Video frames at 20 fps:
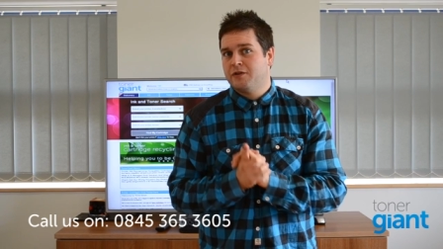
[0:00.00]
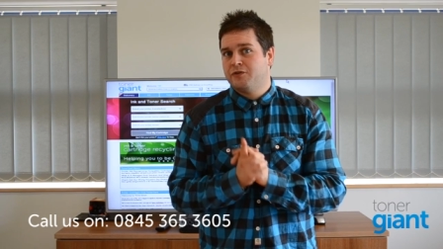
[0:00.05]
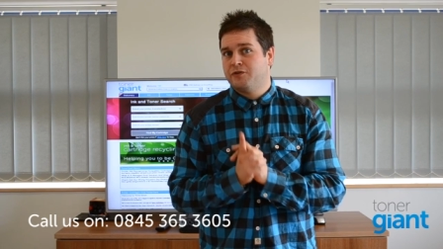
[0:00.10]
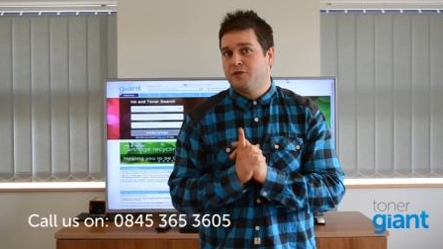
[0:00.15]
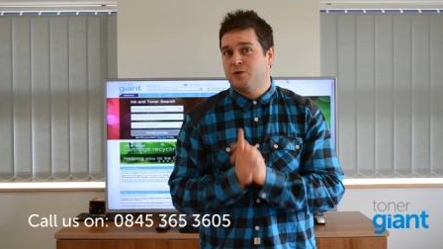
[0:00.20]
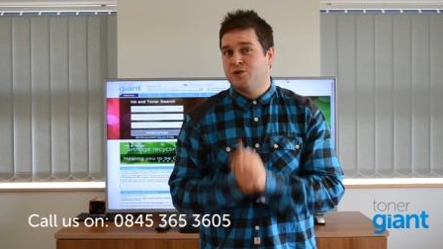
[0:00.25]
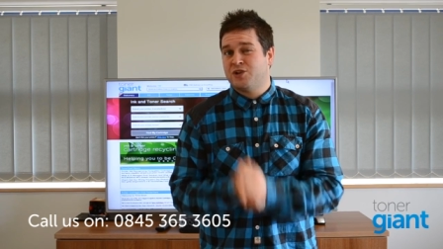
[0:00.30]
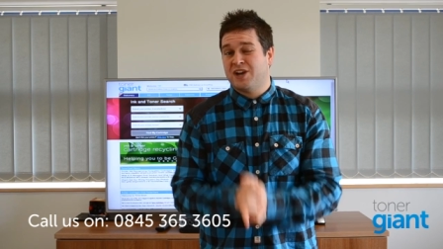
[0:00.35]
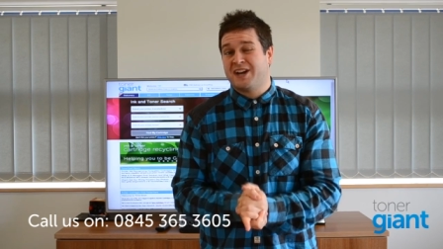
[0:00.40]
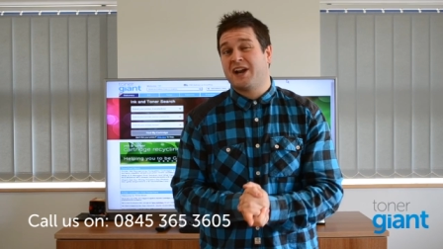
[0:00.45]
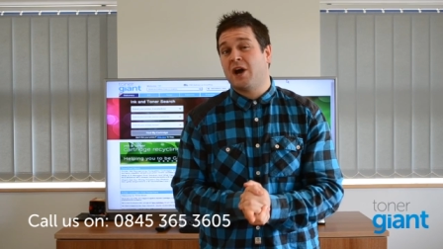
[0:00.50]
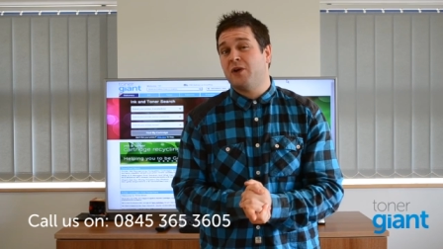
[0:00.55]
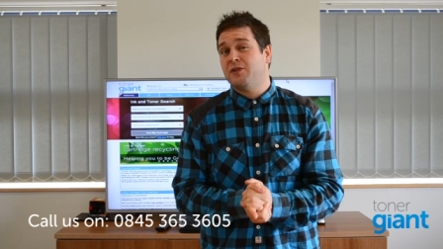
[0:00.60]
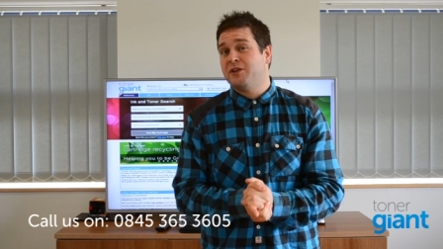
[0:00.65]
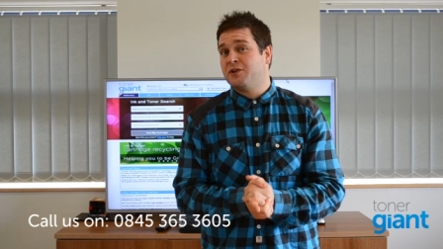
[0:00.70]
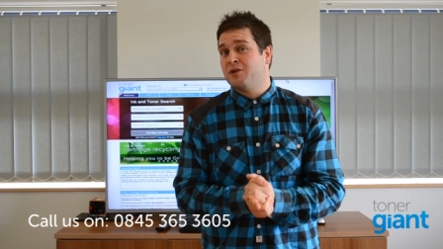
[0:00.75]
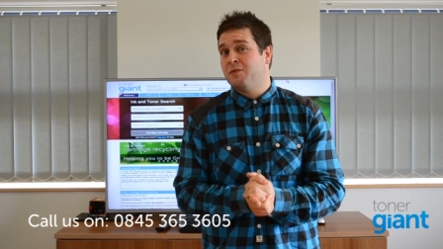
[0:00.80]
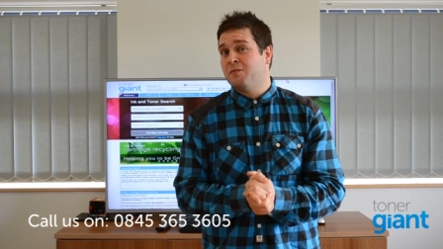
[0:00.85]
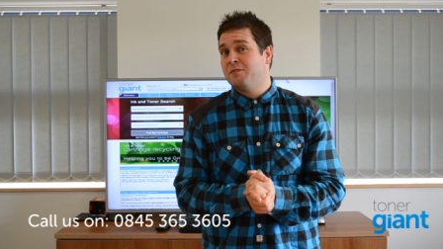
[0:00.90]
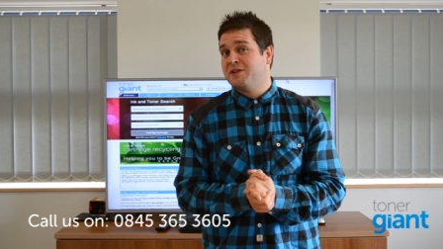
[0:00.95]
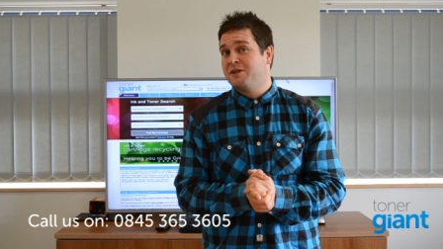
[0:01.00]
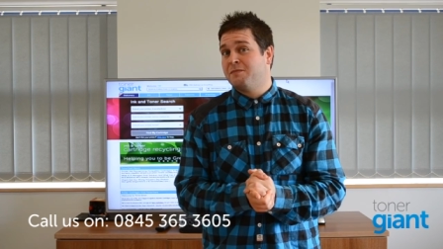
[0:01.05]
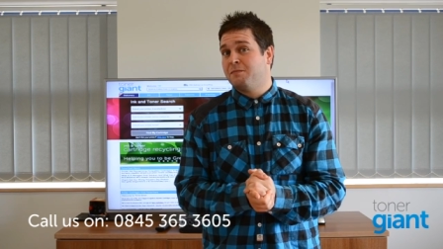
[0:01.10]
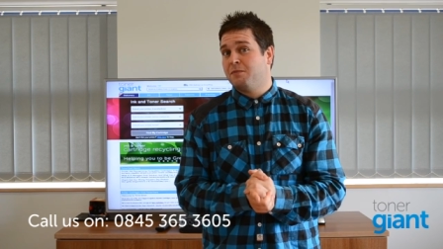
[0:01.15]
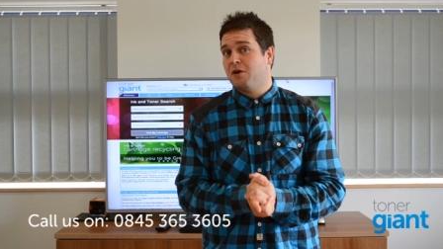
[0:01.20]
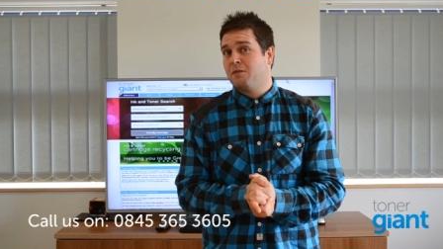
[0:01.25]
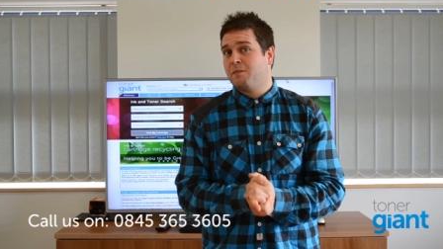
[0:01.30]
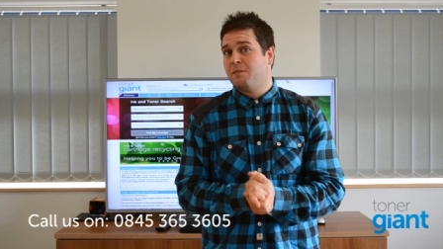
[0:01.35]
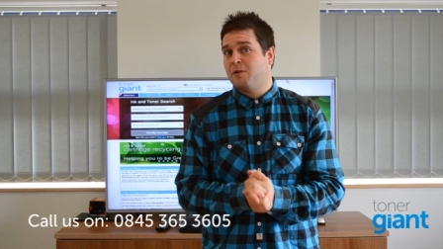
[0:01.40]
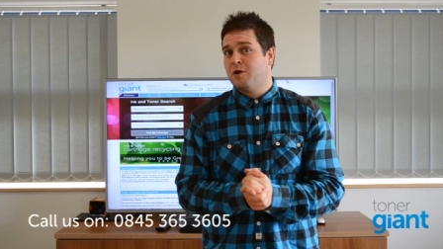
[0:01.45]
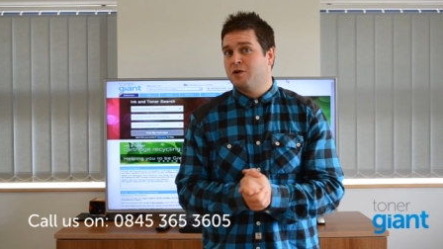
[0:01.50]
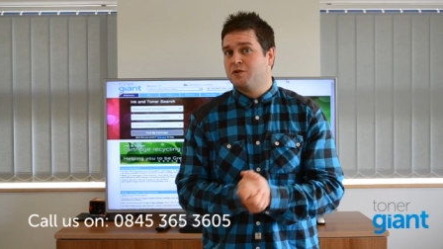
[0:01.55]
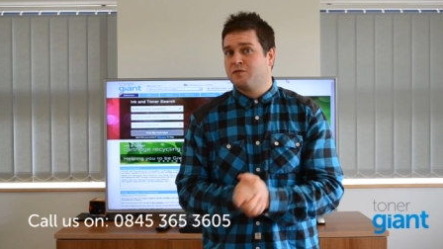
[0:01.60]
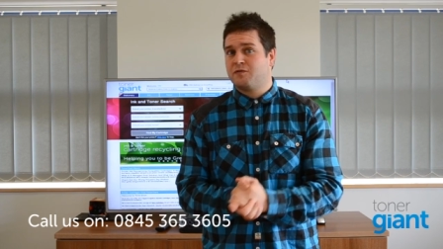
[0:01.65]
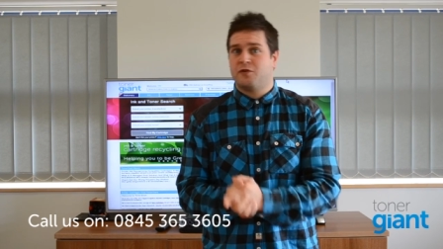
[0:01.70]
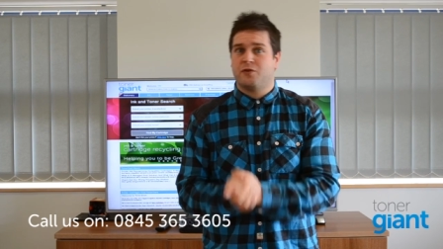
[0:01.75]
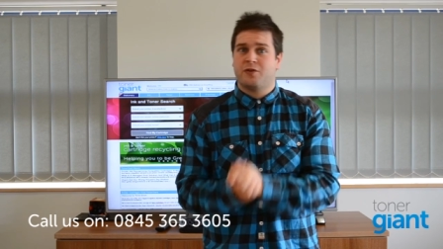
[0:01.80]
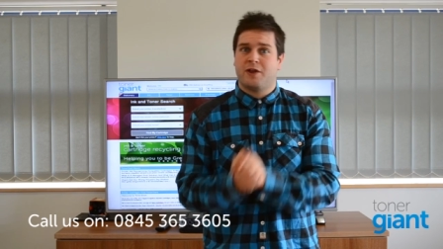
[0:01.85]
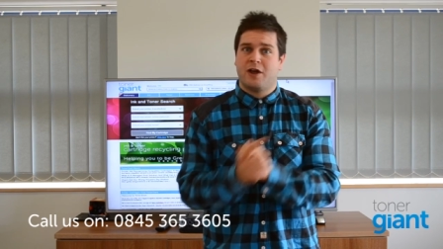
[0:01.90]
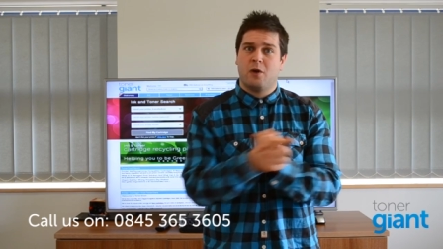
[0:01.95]
Do check out the accompanying blog post
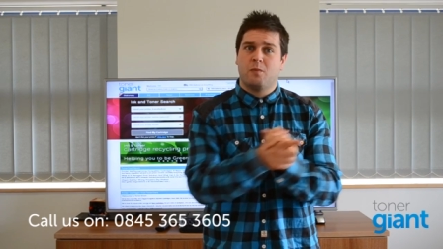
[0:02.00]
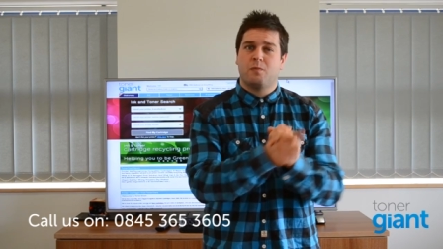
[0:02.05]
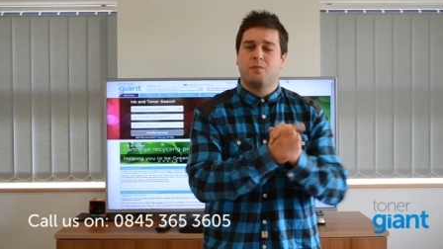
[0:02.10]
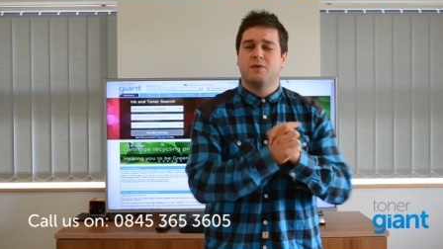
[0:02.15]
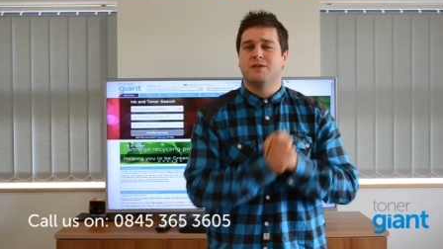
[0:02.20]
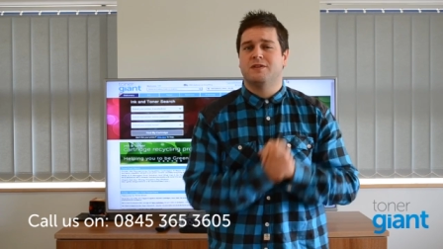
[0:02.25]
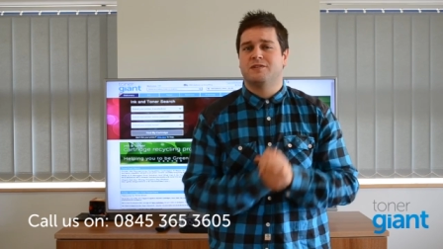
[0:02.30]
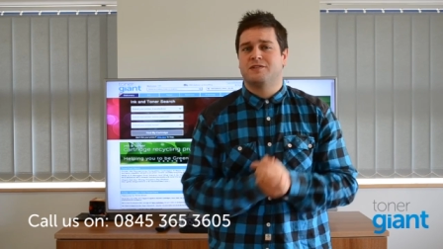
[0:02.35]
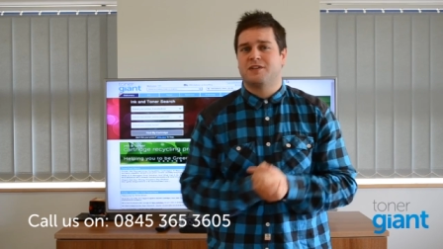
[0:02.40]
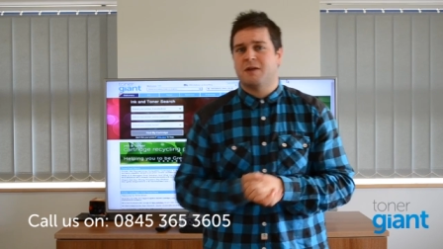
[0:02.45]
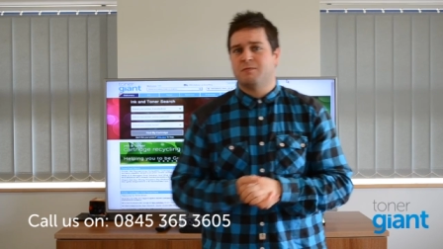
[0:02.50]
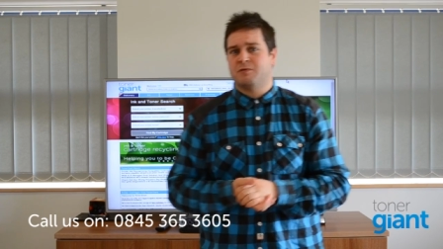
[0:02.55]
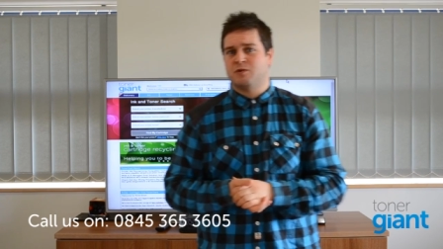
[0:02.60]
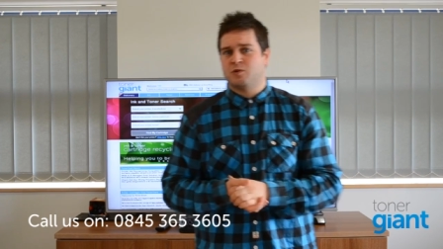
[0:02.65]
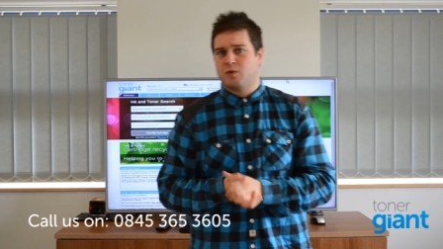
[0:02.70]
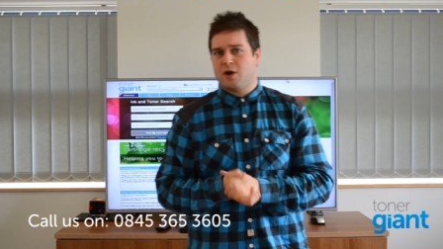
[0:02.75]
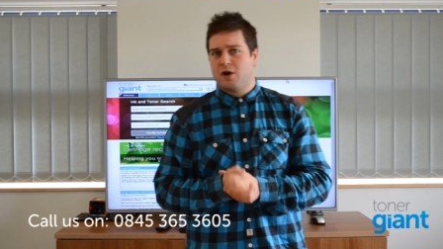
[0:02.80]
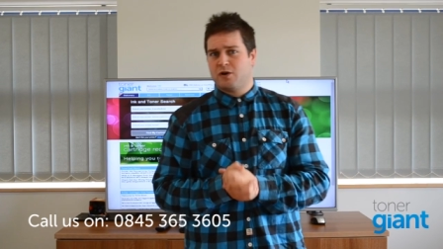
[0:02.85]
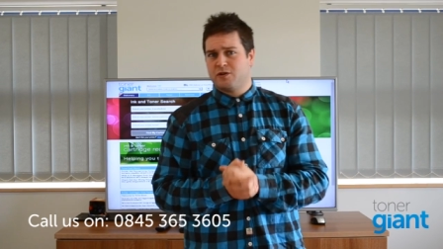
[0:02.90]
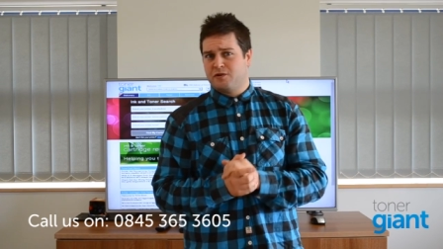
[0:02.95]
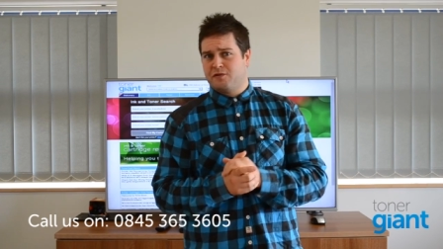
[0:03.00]
for all the help in the steps as well.